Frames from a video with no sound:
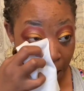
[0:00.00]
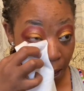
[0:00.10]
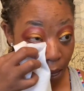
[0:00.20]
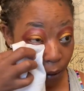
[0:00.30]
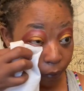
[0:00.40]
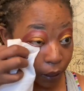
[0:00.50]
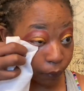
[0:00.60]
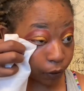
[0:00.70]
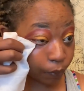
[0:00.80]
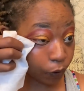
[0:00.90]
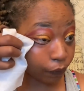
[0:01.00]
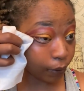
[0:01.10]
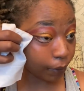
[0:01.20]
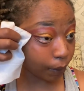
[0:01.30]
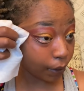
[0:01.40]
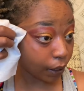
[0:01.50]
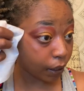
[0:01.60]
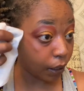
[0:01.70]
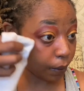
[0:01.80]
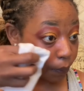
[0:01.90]
And when I'm removing my
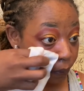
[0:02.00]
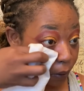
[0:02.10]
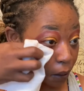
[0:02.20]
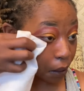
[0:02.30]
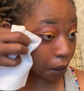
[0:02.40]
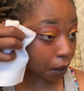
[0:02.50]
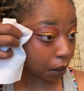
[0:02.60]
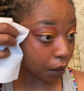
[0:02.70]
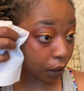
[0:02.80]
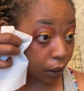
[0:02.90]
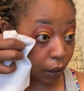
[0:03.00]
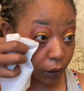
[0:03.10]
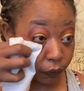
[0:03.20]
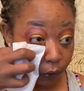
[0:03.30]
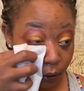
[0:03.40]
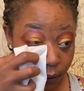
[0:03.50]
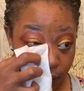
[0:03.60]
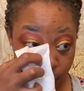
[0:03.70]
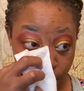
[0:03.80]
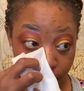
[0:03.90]
makeup, as far
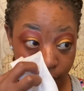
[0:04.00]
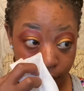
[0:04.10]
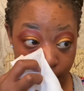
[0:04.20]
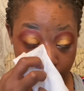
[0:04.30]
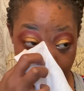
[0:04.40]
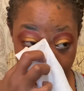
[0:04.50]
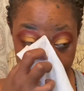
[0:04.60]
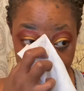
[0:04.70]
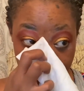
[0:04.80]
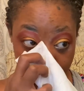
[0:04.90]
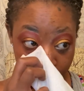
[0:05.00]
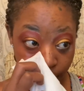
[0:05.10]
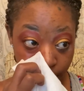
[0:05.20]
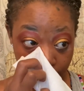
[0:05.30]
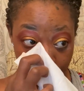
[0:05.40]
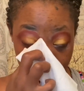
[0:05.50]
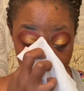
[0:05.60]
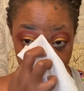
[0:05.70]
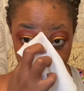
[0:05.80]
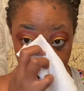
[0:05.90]
as the excess
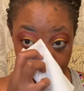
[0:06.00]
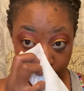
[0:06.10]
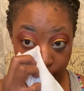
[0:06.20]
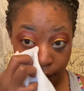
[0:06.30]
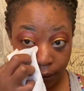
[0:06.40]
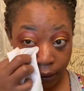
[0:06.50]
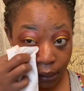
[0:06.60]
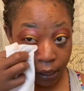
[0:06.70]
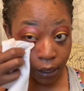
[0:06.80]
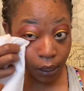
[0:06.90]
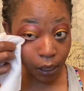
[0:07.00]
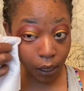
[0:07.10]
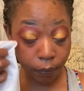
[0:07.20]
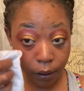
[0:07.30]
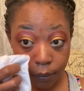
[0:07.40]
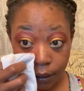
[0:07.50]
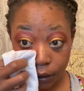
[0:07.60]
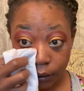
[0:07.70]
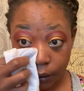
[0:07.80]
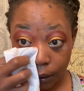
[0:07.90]
fallout is concerned, I want to make
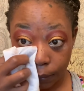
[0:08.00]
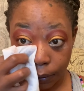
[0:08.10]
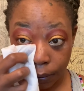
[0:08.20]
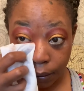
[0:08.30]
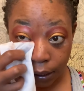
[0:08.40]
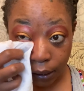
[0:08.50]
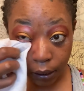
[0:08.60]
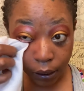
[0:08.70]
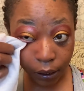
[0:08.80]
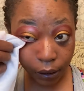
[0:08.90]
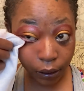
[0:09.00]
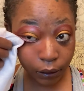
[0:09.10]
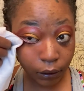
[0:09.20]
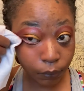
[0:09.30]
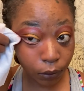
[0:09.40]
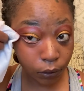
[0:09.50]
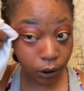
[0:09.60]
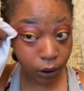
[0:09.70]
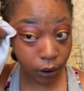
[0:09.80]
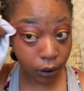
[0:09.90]
sure that I'm going in this
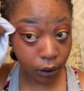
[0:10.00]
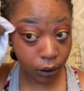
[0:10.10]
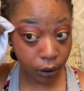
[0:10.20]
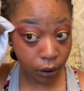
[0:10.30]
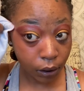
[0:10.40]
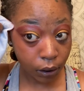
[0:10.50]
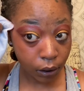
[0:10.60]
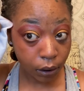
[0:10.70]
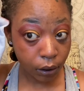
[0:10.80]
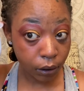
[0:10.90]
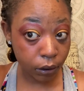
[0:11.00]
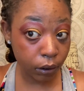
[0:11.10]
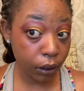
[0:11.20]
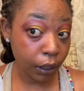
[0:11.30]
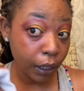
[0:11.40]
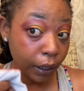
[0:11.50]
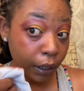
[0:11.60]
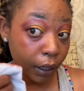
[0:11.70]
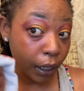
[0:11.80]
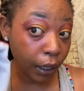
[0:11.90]
motion so that I
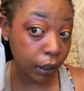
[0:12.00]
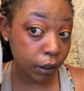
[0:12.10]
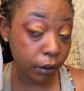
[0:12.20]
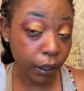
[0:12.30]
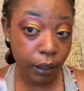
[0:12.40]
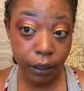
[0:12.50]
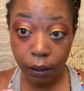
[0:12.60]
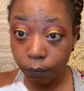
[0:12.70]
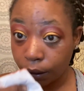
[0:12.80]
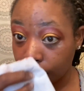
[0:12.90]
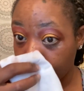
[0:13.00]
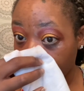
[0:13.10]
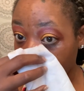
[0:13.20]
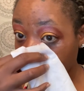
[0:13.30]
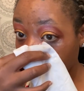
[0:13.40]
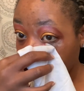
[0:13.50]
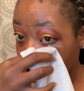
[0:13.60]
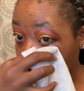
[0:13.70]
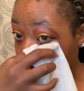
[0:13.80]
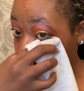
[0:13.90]
can kind of create that wing effect
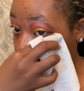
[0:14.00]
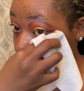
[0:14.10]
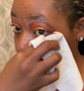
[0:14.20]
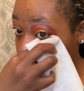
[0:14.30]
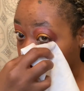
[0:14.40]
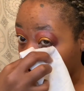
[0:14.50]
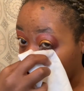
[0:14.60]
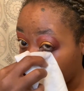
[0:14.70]
without really